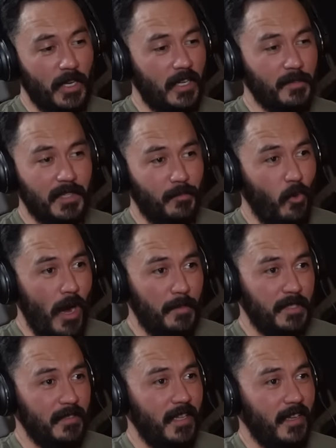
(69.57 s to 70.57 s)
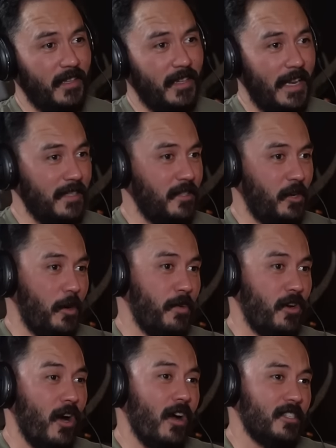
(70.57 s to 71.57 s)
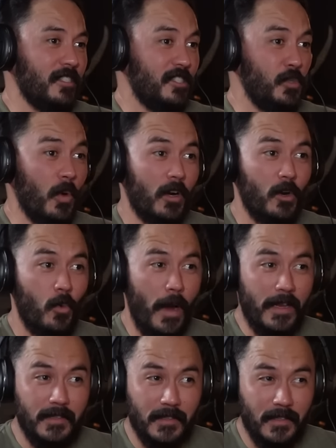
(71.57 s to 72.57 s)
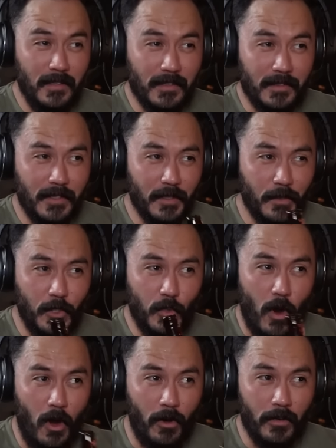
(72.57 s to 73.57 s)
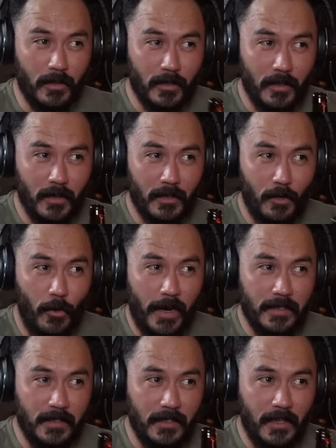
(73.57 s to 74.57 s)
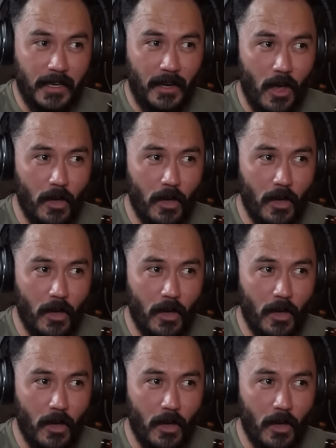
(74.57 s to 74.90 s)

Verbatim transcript: So when it comes to preps and taking the necessary precautions, you are crazy until you aren't crazy any